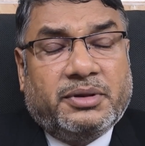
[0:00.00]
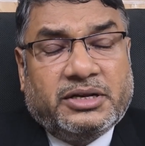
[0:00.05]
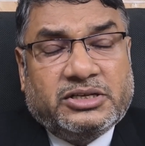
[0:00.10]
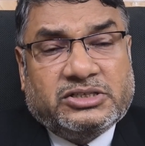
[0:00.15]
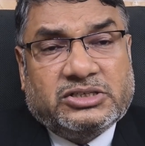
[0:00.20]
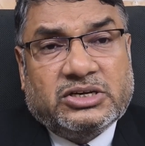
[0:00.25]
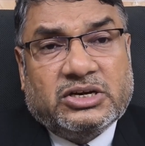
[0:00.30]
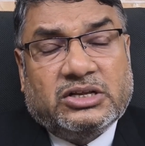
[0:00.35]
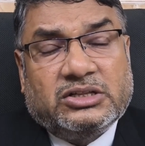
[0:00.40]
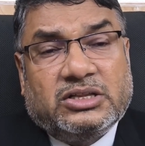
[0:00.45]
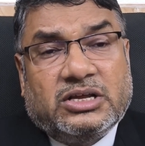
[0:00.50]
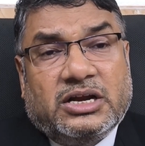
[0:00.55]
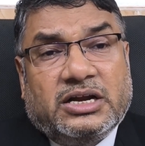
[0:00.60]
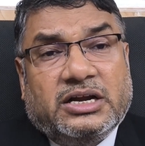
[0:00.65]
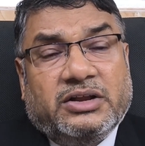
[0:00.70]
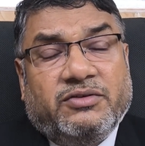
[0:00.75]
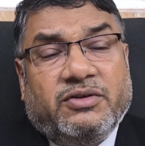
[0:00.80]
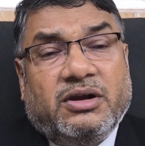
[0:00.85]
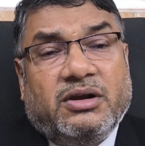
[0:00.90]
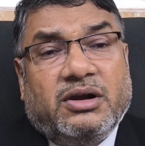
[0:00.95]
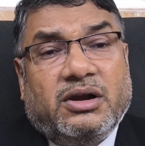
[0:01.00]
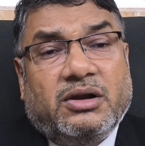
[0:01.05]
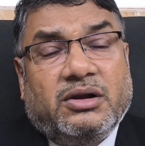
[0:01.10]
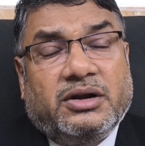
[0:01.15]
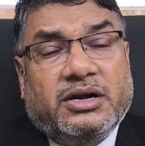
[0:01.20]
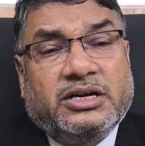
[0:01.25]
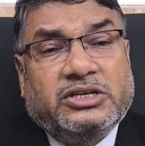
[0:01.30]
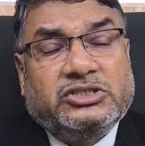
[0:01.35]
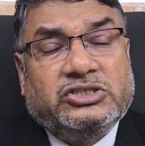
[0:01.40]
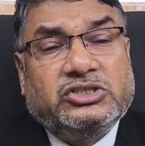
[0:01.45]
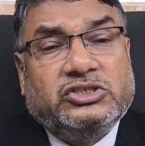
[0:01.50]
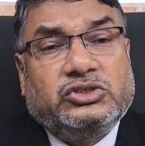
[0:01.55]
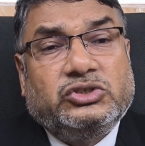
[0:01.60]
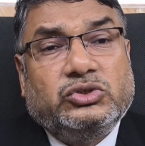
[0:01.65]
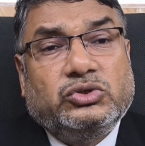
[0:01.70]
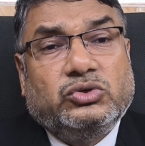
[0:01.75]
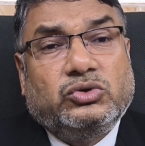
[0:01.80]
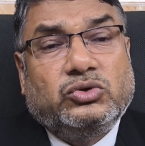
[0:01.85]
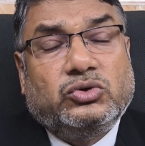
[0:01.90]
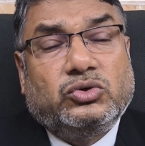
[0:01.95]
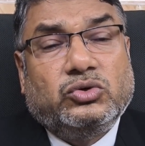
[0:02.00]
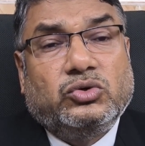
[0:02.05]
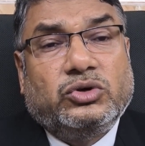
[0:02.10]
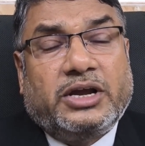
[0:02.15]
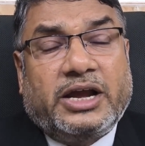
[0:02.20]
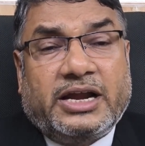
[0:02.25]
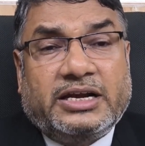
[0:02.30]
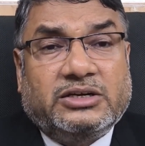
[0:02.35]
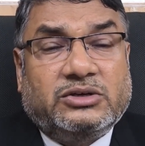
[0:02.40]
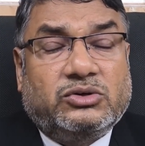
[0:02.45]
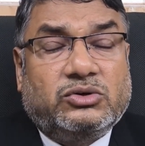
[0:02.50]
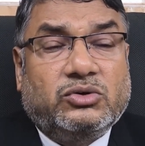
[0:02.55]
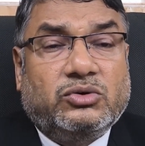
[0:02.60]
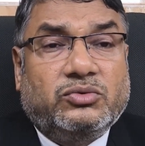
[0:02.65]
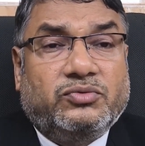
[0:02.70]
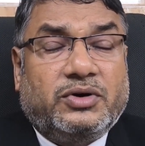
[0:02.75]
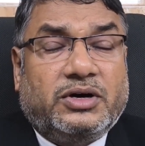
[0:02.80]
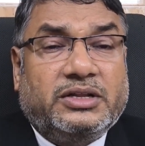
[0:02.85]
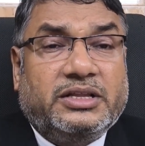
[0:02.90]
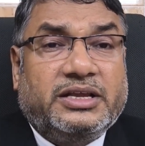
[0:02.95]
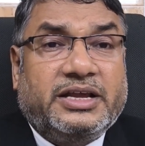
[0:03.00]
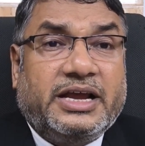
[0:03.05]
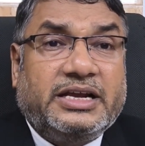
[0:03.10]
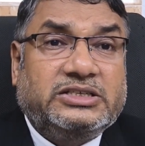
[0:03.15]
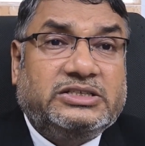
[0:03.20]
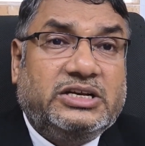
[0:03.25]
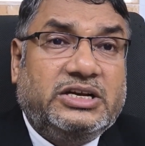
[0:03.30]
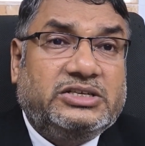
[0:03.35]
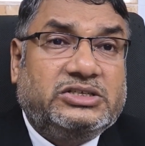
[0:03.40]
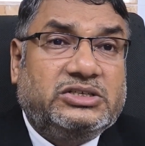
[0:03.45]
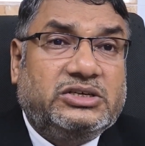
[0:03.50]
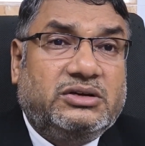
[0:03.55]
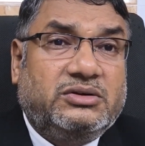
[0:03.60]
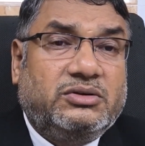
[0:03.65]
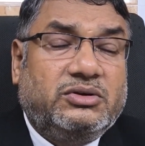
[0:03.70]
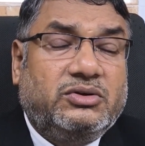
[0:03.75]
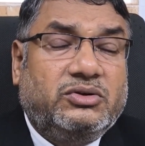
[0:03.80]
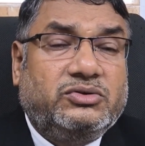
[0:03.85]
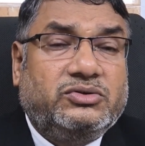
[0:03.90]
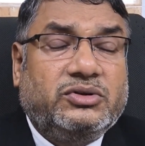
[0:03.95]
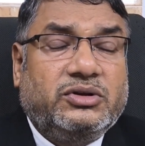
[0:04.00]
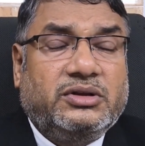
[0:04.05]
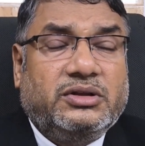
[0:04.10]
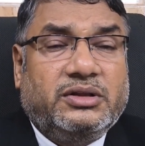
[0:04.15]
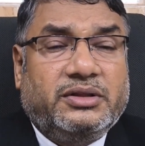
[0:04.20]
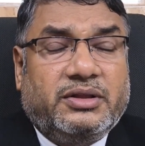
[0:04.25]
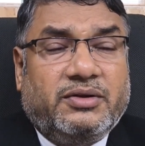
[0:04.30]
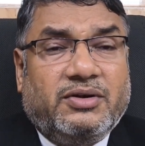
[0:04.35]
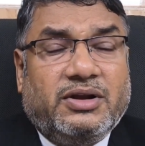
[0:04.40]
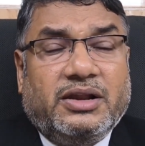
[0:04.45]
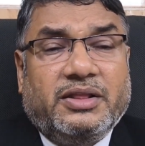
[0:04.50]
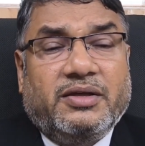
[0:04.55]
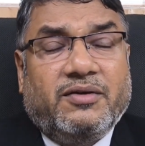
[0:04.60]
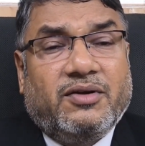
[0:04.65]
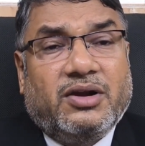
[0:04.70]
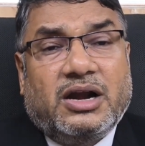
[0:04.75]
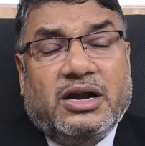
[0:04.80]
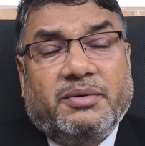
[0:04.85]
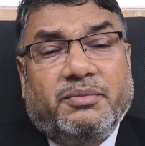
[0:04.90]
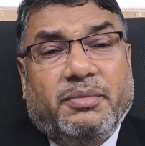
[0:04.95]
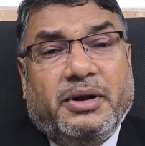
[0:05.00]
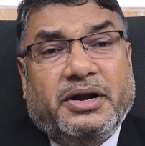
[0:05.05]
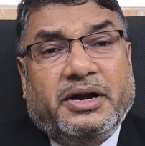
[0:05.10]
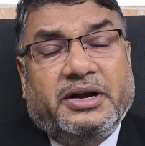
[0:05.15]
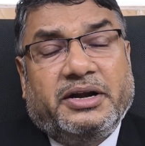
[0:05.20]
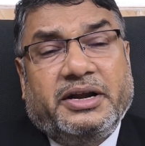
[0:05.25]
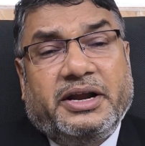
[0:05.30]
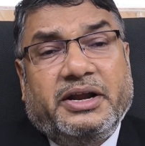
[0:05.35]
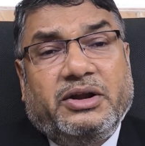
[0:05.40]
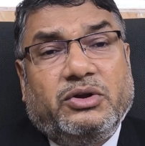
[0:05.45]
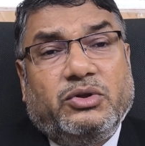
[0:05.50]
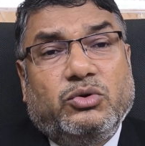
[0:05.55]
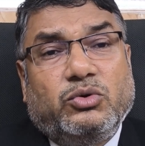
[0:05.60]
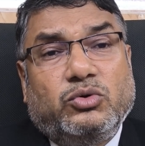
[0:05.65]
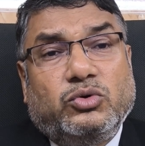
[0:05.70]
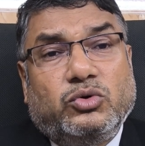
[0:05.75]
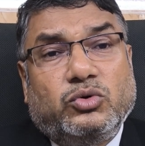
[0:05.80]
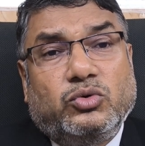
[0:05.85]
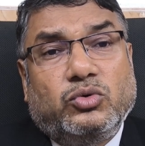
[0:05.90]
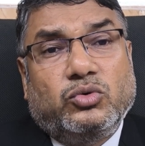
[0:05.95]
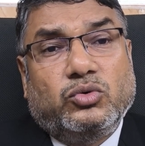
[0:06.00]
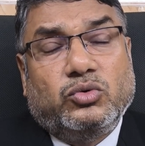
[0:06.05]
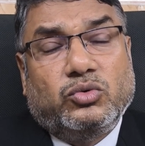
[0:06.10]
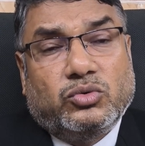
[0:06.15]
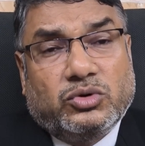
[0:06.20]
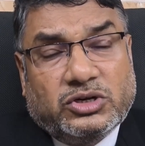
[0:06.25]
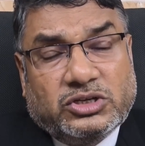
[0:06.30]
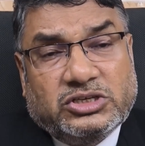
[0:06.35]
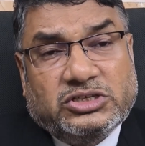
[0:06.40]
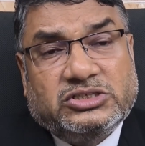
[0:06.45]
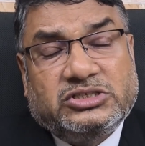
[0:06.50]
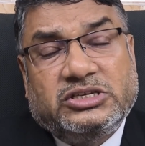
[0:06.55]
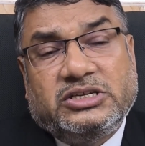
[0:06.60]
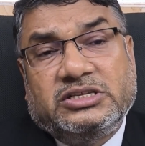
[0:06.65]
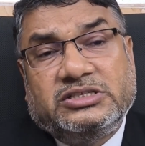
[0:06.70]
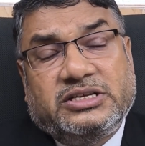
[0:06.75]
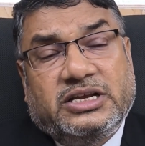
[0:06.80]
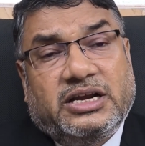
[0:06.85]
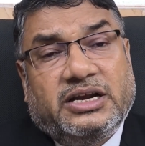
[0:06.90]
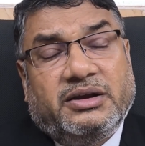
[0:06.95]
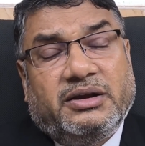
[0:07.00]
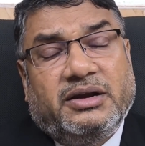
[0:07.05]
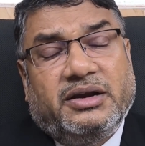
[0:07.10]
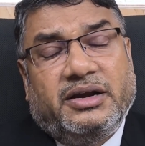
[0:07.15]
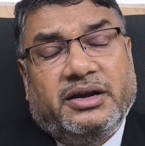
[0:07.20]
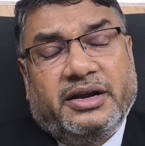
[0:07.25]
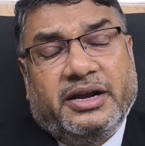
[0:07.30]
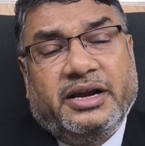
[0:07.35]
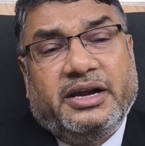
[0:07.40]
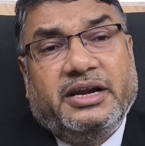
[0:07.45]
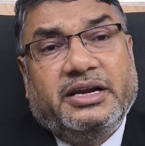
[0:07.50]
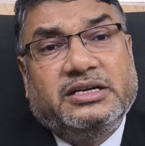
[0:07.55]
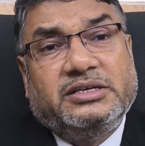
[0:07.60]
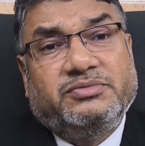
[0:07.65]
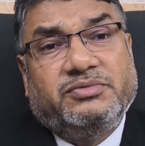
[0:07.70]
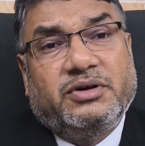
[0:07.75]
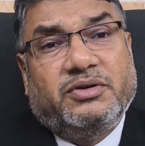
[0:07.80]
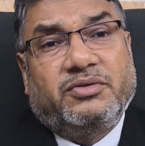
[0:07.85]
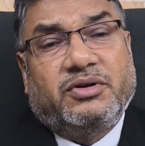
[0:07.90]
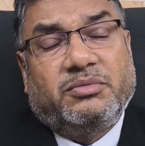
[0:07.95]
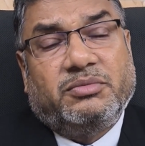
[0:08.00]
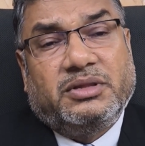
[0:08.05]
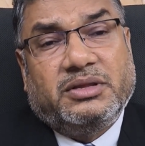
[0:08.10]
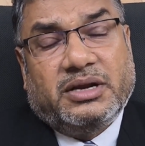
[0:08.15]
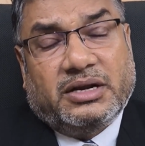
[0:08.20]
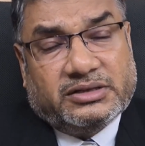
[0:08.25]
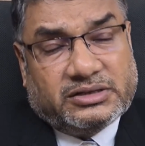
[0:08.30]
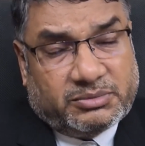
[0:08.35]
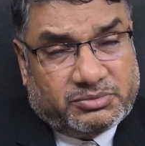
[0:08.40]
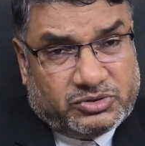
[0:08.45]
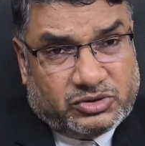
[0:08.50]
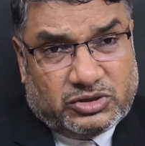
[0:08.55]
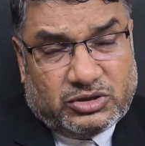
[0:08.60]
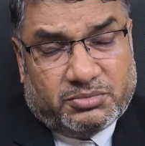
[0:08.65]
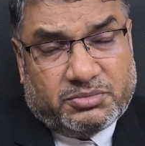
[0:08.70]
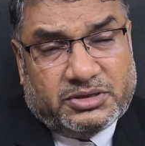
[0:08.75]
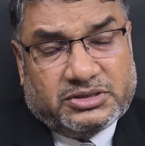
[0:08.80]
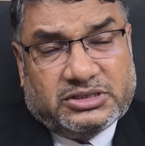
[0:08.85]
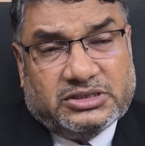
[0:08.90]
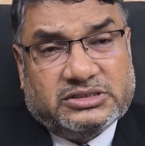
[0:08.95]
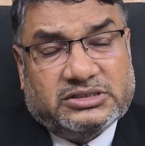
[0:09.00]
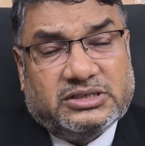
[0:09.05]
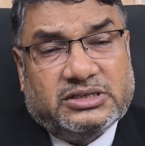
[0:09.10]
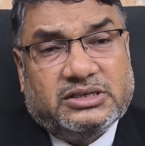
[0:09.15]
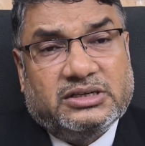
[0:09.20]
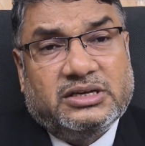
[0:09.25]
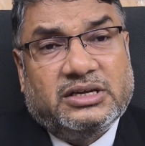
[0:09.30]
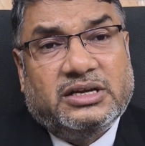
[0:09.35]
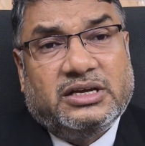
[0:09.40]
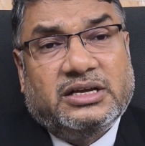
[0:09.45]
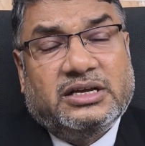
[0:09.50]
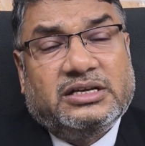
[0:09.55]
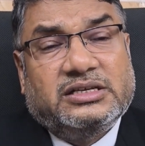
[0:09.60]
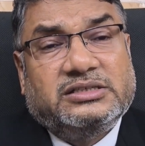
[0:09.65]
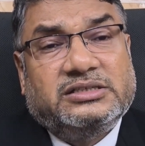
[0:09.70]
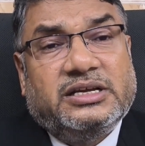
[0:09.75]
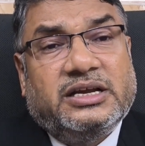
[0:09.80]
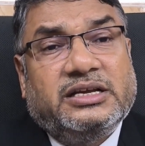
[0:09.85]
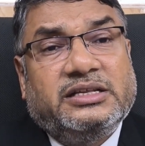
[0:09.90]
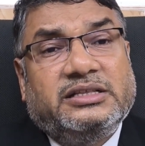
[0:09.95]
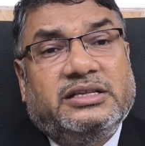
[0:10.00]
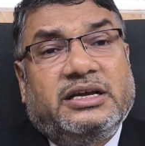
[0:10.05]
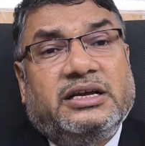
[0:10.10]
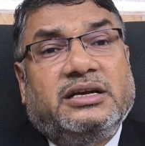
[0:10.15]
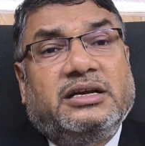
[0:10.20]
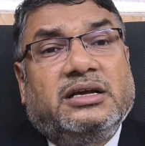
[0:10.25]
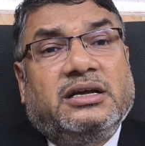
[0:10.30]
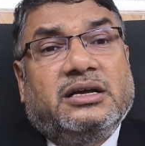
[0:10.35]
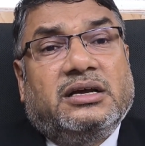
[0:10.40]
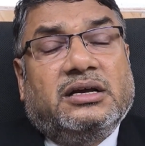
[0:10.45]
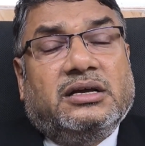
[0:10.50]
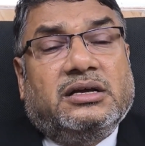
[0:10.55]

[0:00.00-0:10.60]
registered authority will insist you for the cancellation of, they will not entertain you to register the sale deed in favor of the subsequent purchaser, saying that